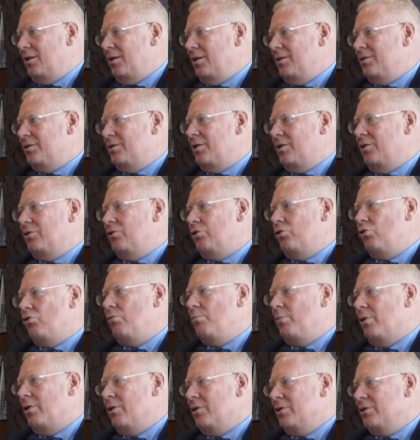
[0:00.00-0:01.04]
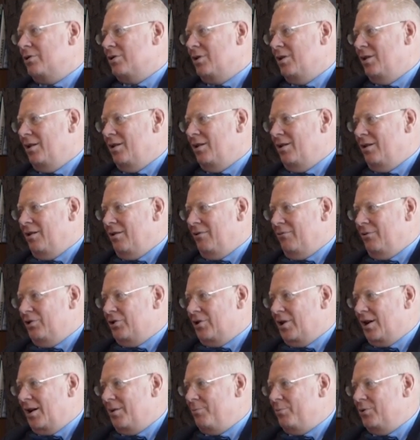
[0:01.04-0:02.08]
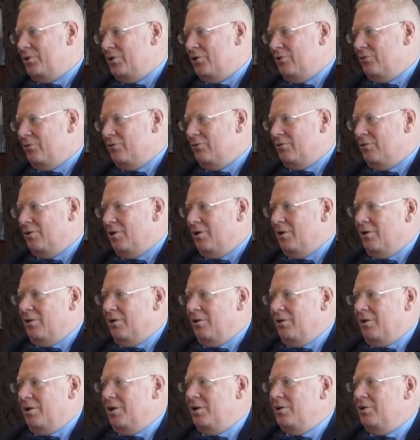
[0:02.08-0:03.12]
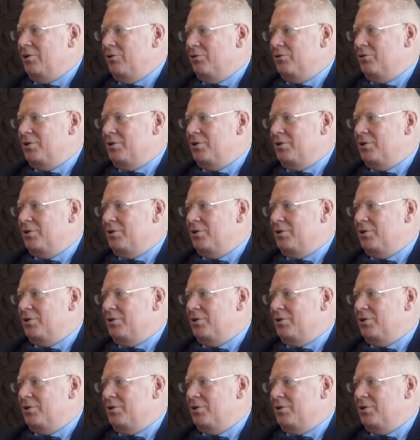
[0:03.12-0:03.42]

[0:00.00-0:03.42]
is the toolbox which helps you in your